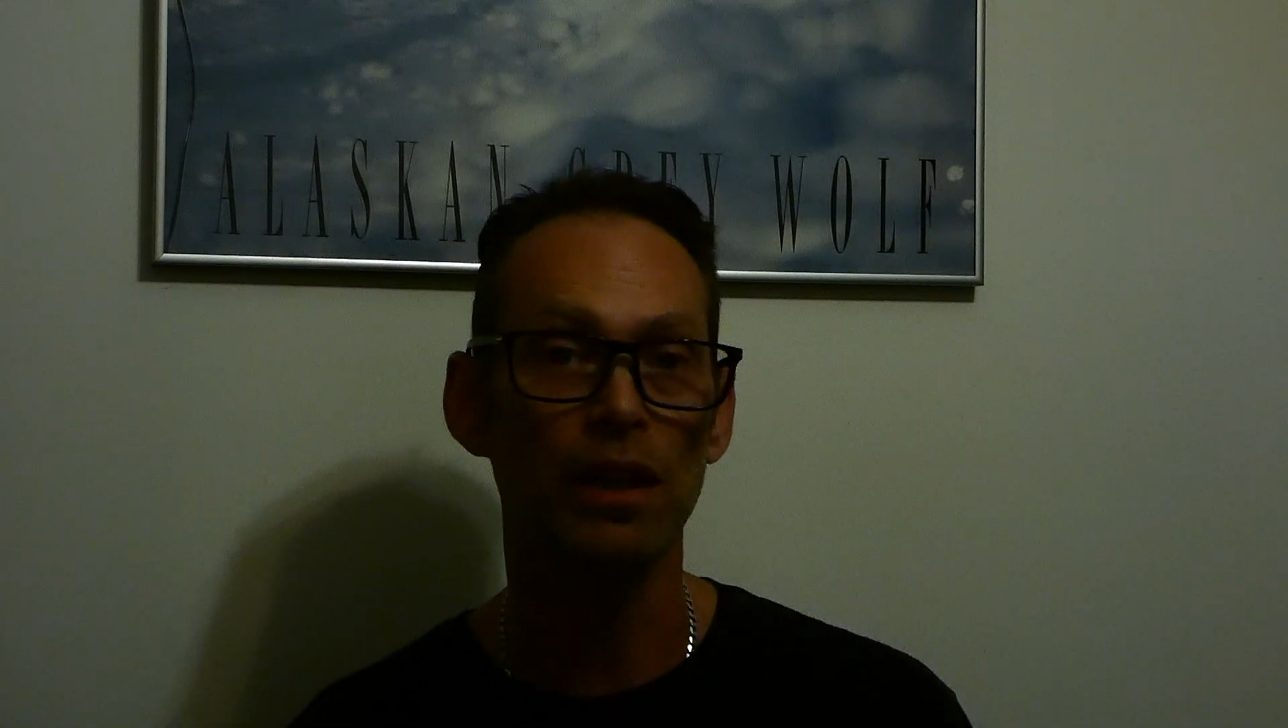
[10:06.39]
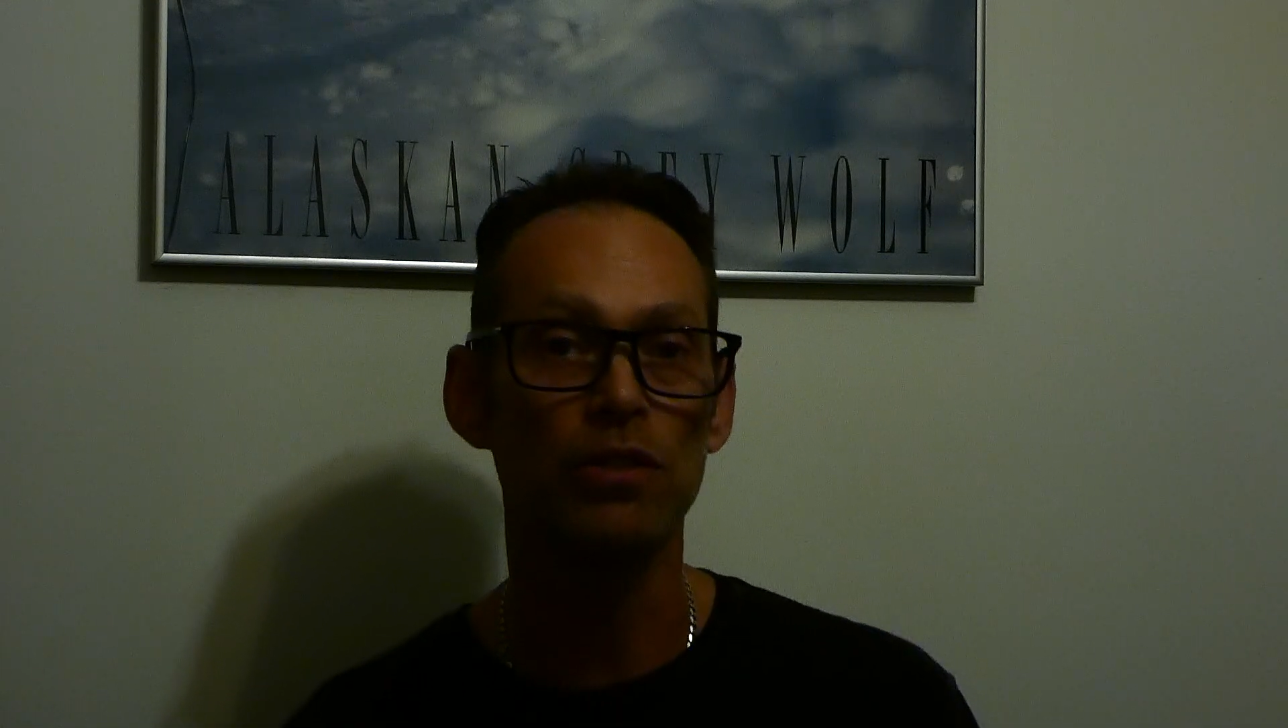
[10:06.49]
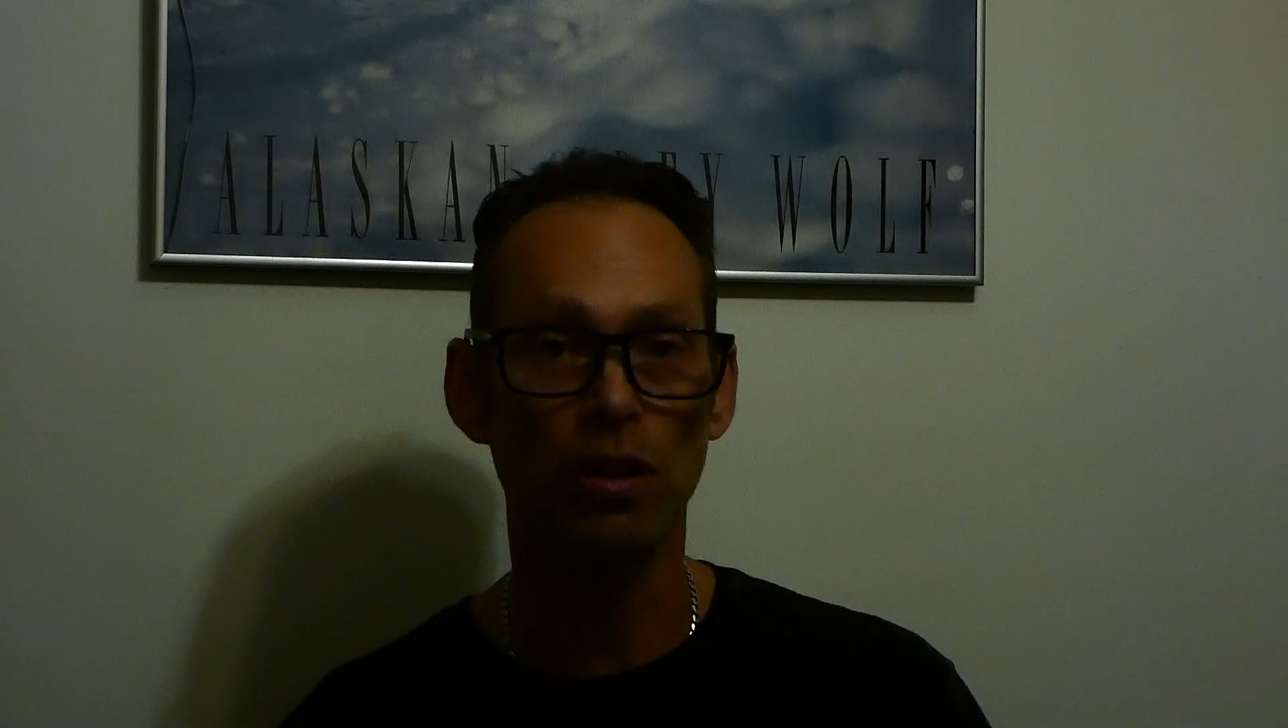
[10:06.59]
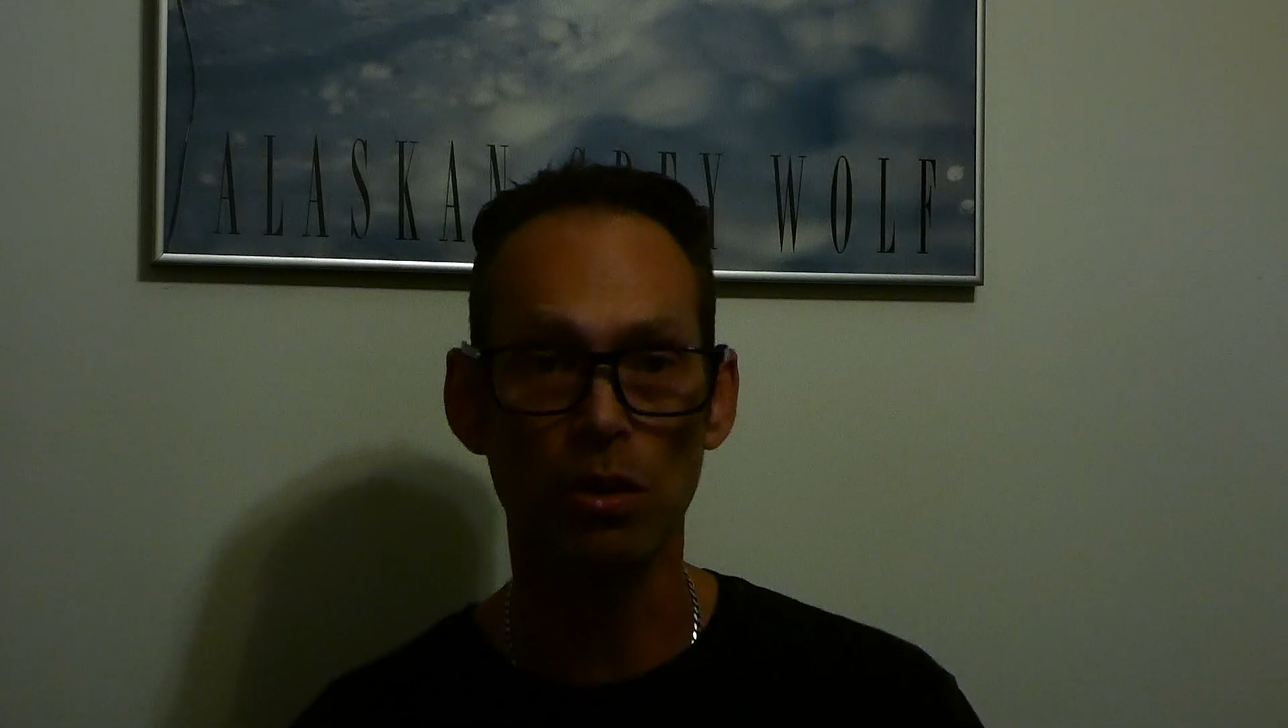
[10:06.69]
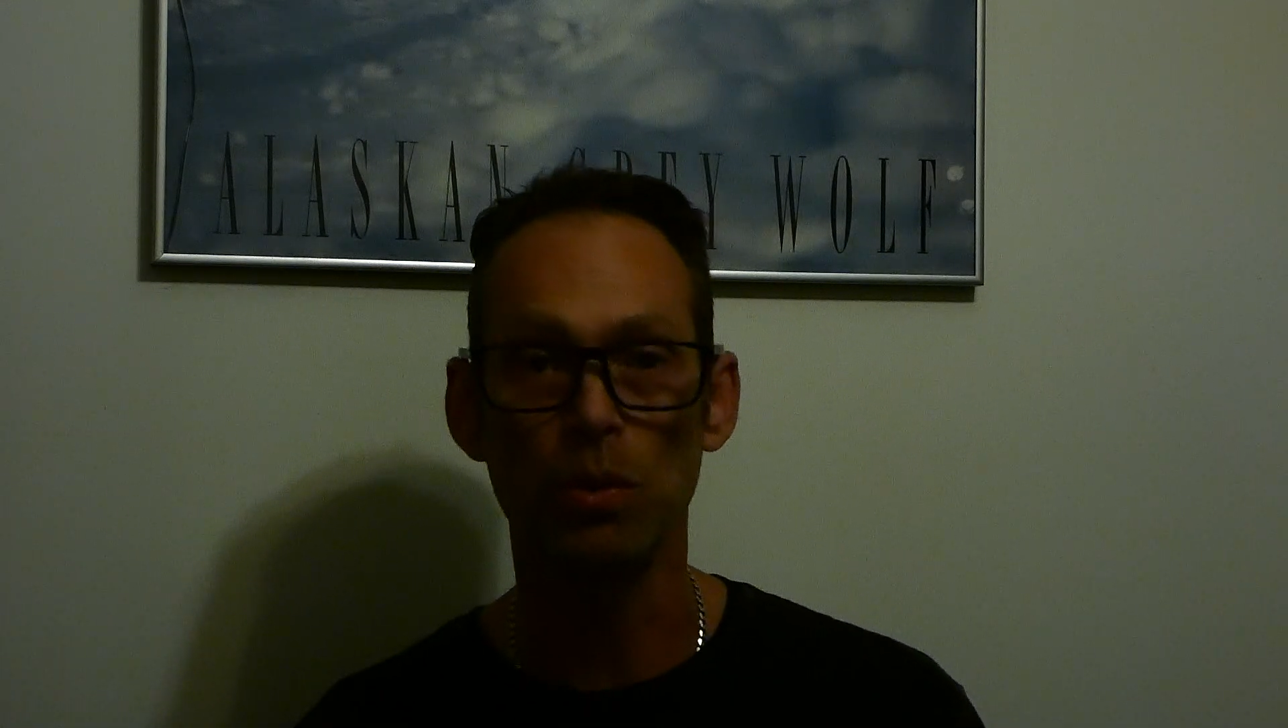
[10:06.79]
I
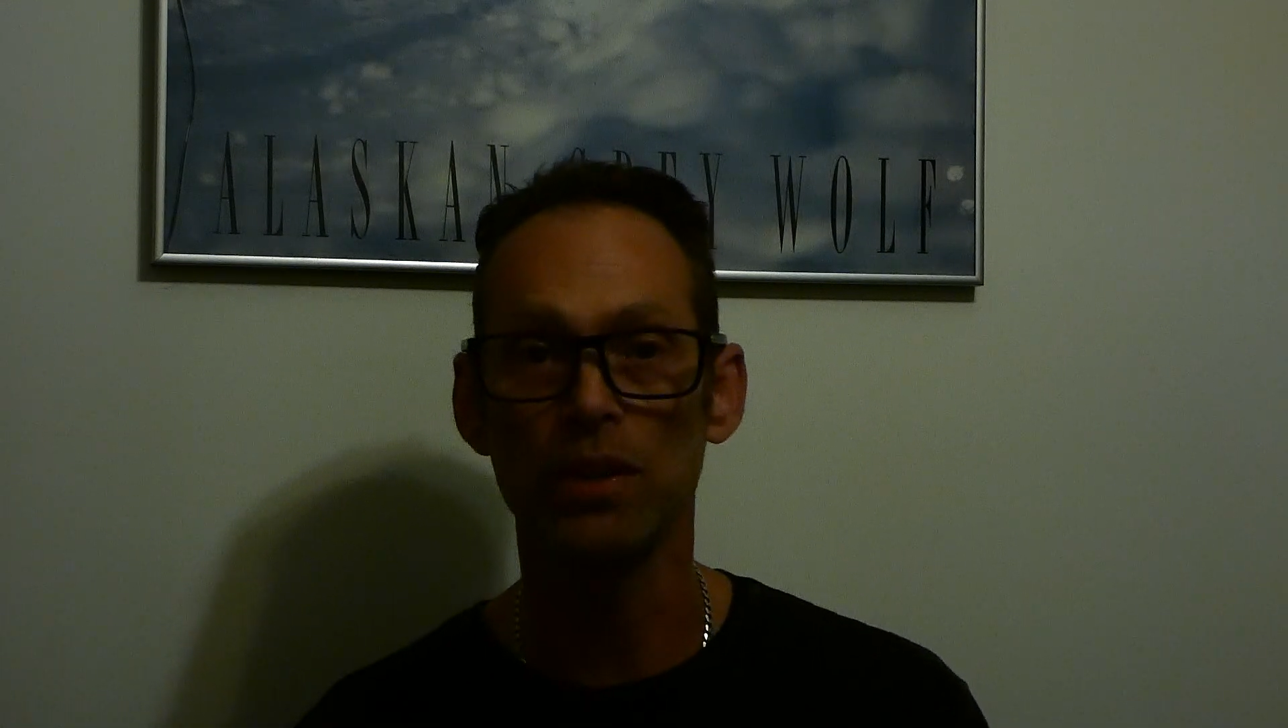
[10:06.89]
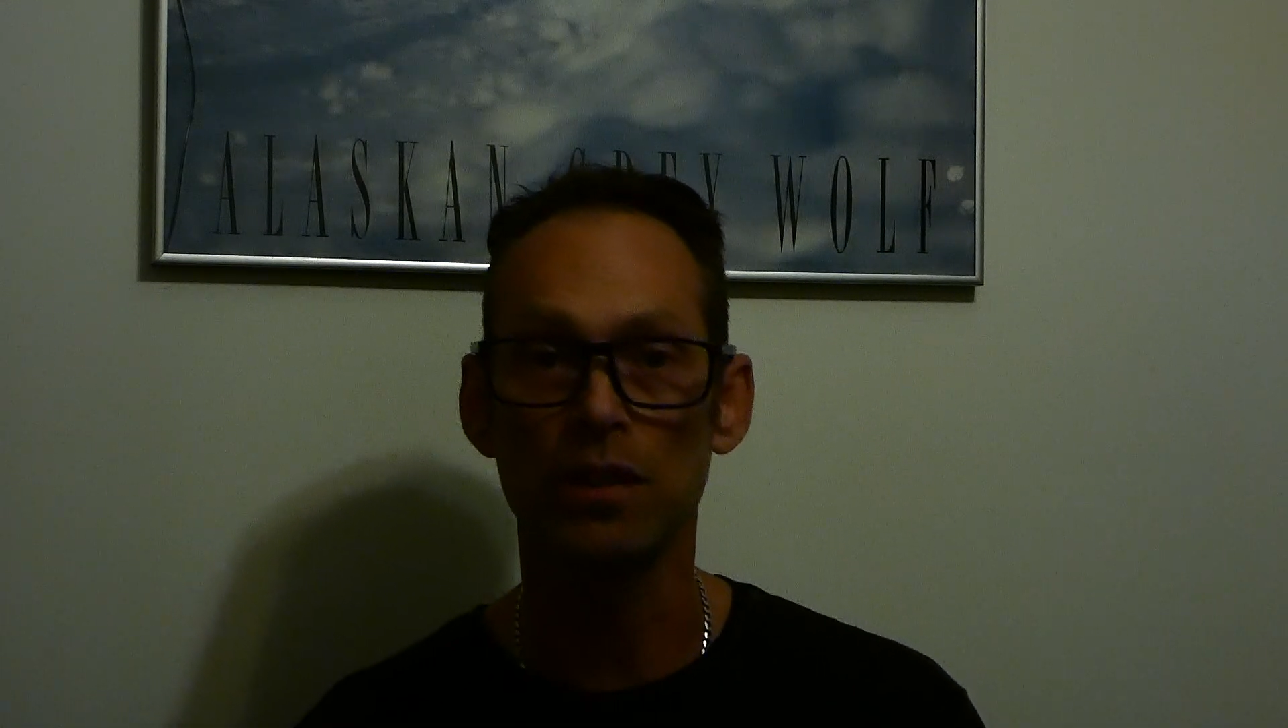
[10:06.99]
struggle with